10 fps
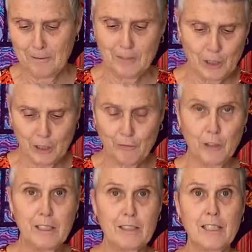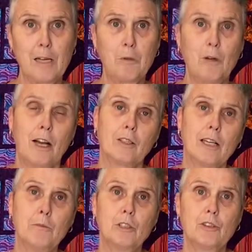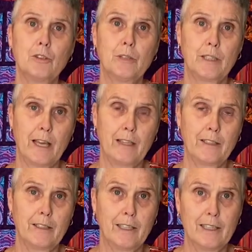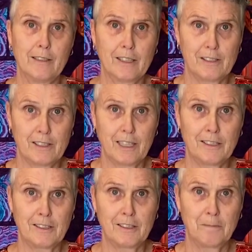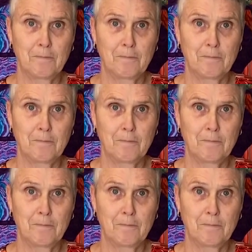just for this time around, I'm just doing Canada and the States.